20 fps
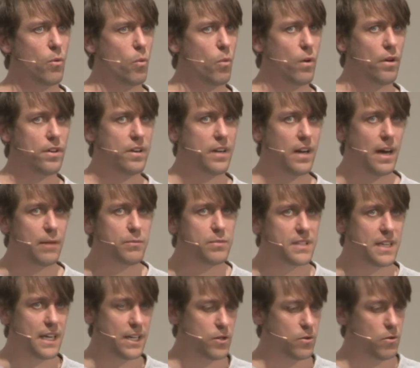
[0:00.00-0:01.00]
what time
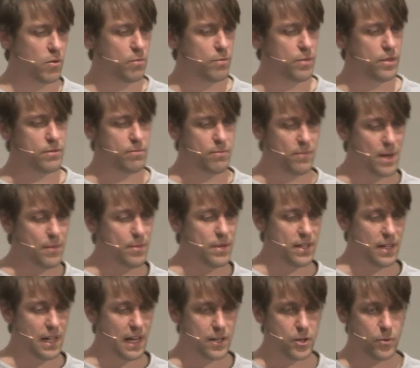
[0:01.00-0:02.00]
schedule, but maybe
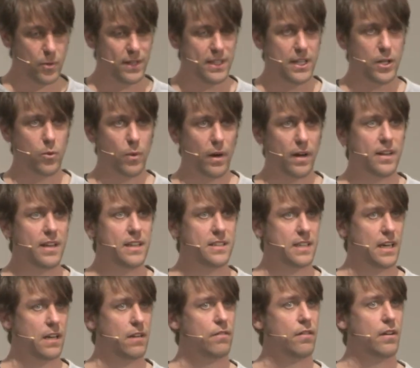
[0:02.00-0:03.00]
like 2020 is
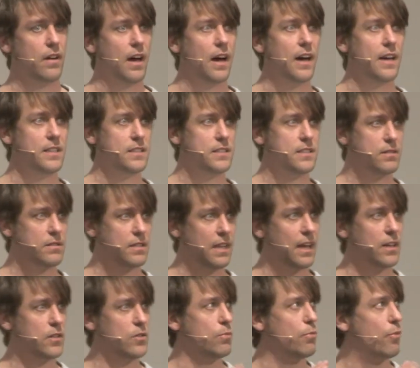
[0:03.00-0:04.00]
kind of a nice
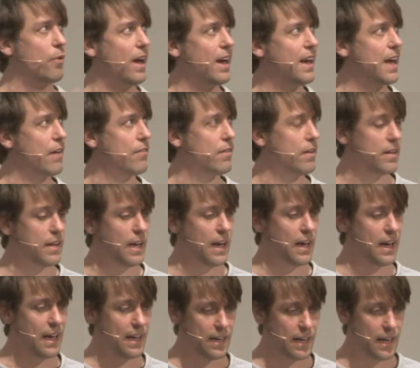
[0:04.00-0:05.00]
thing to break
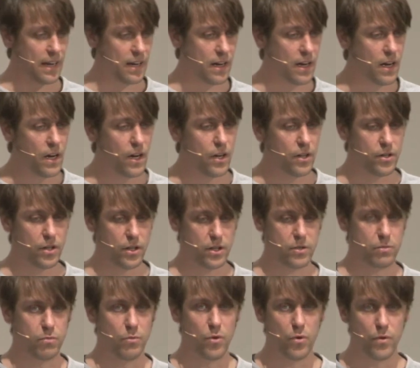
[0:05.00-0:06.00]
everything and then
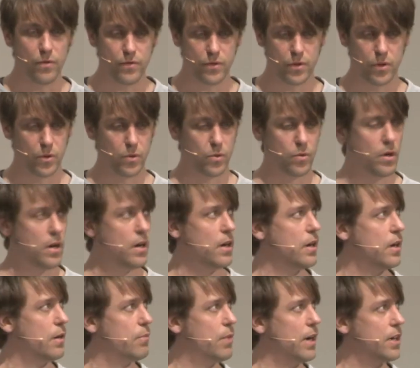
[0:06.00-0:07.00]
just move to
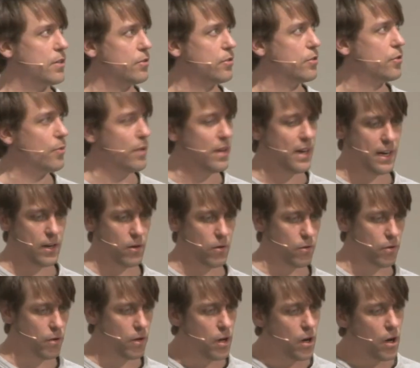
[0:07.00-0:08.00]
Python 3
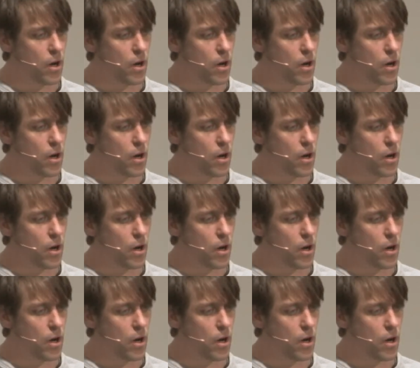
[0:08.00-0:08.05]
and